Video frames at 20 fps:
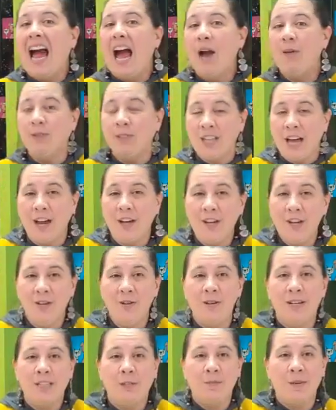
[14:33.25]
I will tell
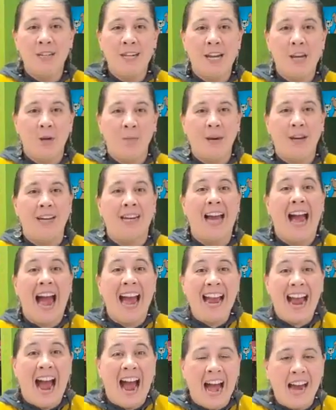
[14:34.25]
you, it's been nail-biting.
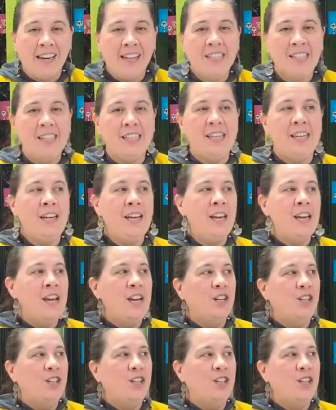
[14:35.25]
I honestly